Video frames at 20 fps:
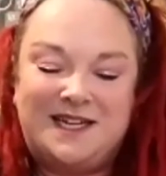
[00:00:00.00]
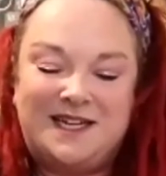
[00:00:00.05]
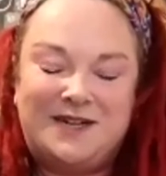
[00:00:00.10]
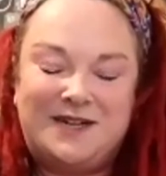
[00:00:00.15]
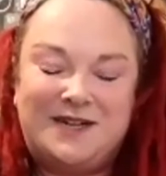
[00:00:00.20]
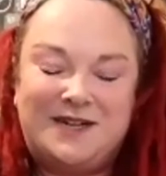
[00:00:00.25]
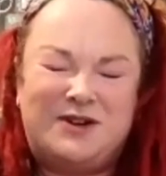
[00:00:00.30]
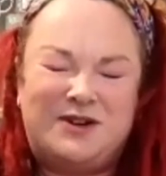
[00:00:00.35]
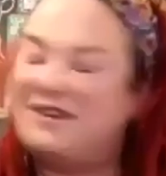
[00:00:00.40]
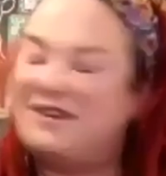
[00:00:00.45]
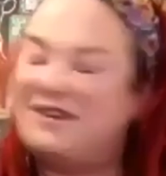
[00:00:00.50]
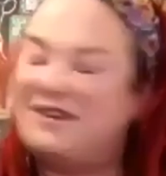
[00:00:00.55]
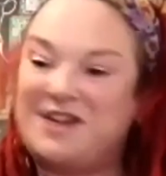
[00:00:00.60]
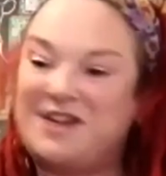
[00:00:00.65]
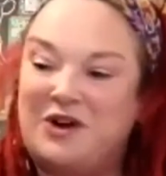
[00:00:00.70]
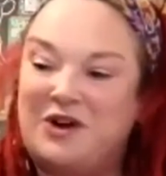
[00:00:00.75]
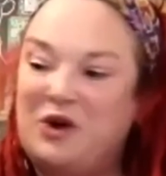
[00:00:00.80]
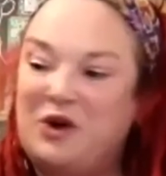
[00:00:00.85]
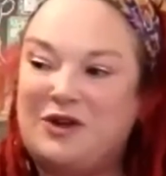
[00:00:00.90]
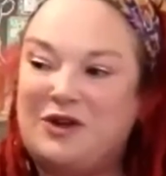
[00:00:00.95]
oh, there's a
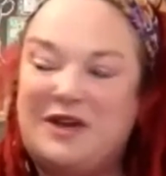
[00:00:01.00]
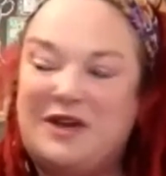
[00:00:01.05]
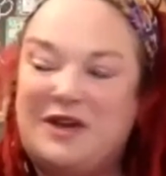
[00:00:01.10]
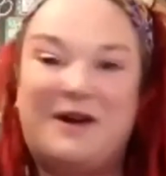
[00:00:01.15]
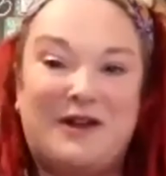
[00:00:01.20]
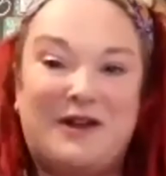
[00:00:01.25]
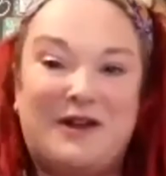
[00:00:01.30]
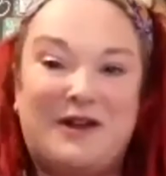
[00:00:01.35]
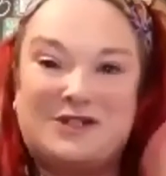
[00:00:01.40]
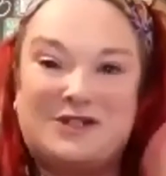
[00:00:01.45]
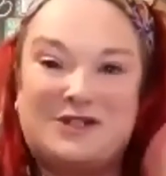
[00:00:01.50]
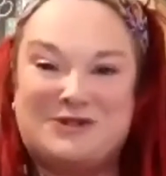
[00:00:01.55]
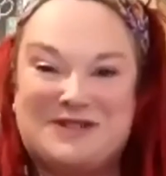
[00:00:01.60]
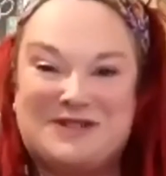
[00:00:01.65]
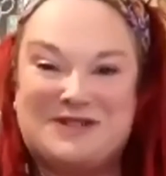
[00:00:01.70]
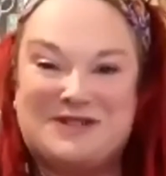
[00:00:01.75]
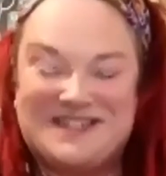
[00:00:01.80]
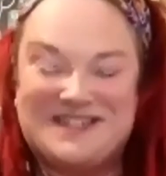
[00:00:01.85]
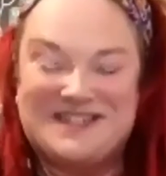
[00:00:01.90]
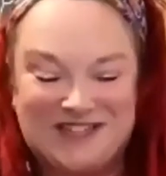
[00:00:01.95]
whole heap of other
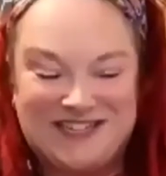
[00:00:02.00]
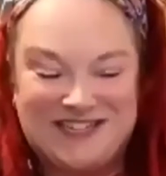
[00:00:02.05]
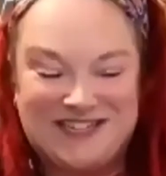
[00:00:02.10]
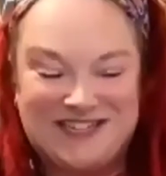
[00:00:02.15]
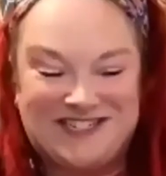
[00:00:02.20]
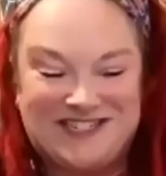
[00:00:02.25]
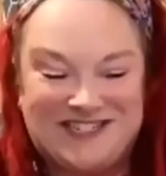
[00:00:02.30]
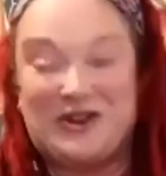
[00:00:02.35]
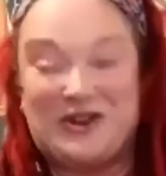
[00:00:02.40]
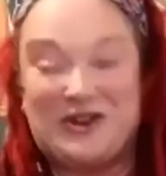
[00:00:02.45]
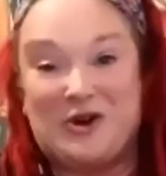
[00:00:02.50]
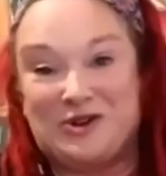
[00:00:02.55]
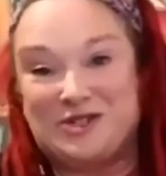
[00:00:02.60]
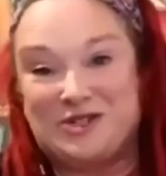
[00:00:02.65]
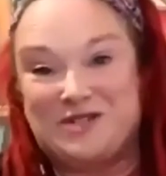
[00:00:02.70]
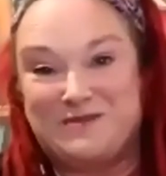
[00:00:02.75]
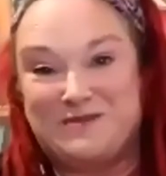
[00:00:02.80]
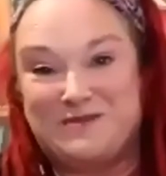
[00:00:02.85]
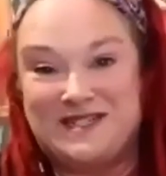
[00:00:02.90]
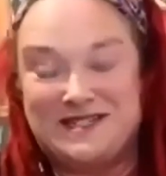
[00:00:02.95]
stories related to the
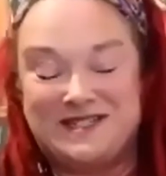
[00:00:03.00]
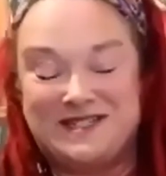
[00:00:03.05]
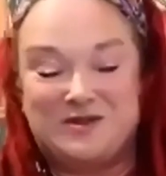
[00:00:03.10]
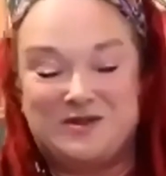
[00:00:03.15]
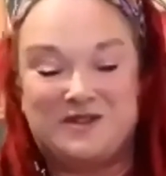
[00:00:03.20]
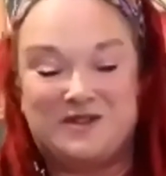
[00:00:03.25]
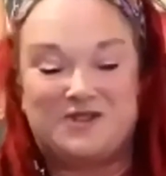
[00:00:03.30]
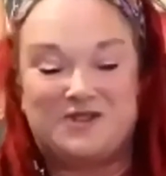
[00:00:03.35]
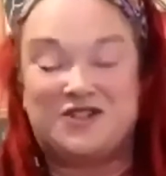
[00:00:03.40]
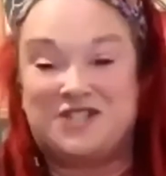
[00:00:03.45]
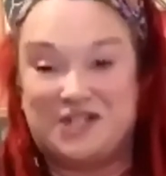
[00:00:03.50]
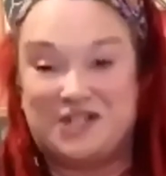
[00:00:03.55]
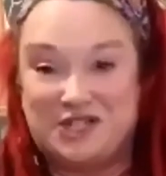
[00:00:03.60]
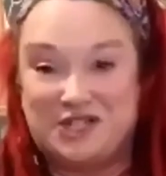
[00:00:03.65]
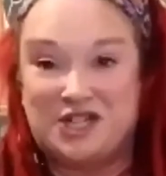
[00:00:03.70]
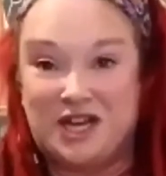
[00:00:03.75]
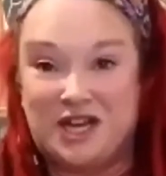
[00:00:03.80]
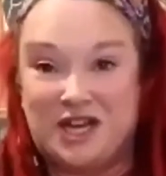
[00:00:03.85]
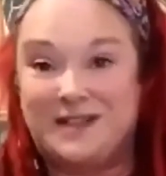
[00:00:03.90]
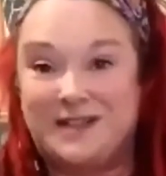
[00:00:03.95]
horseman's
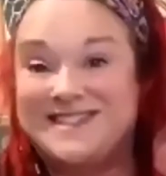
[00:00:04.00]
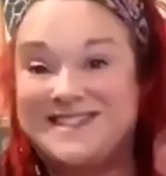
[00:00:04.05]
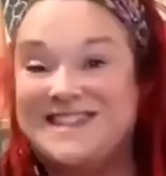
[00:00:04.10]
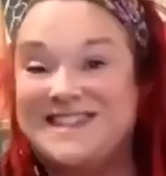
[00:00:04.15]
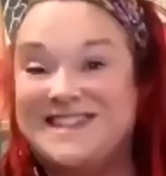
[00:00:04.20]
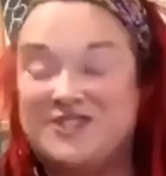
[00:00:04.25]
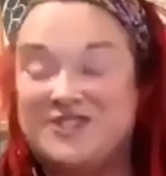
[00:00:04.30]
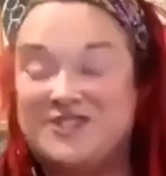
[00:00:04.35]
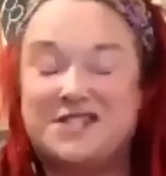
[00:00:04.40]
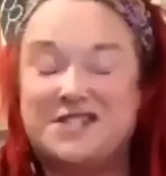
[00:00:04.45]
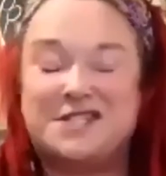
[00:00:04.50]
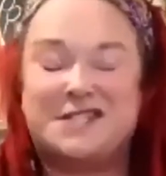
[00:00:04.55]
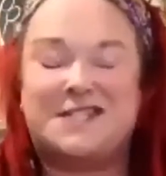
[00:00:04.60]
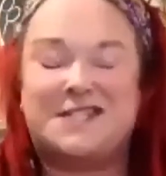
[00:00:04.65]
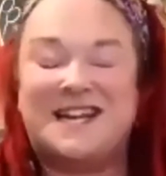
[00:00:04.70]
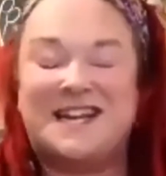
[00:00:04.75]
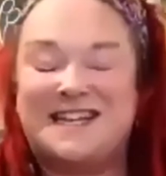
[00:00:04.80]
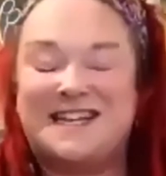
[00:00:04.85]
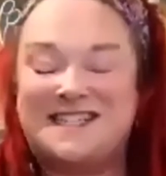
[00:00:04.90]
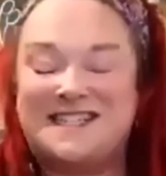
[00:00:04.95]
tradition and the secret
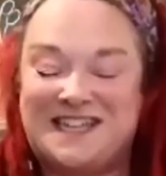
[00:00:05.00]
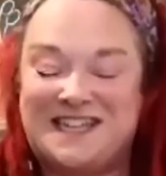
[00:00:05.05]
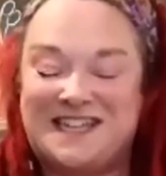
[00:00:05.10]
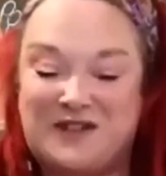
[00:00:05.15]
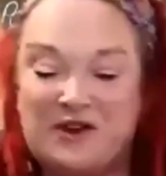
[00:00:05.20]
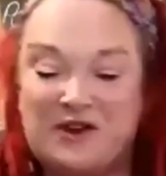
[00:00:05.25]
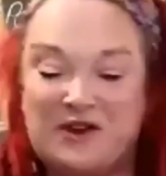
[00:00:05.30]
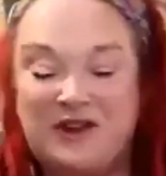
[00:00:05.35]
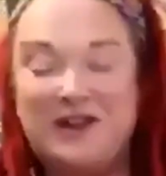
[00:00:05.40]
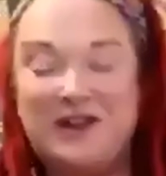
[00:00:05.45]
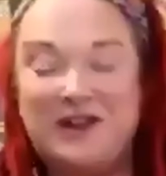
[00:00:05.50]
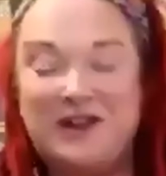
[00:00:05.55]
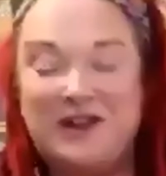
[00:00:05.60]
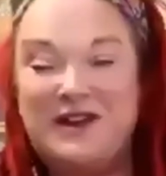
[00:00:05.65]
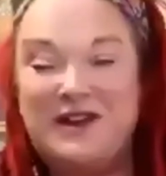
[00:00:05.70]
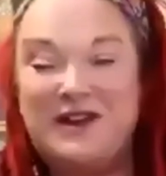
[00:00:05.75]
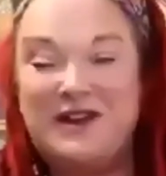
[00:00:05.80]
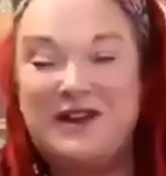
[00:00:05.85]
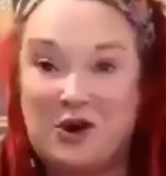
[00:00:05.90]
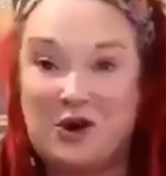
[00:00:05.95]
society of the
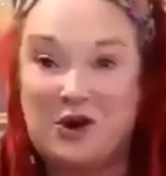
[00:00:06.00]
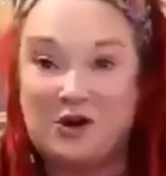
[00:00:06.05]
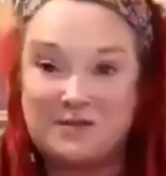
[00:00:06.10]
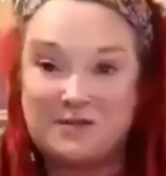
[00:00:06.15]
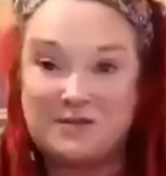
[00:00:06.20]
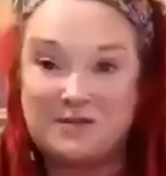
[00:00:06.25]
horseman's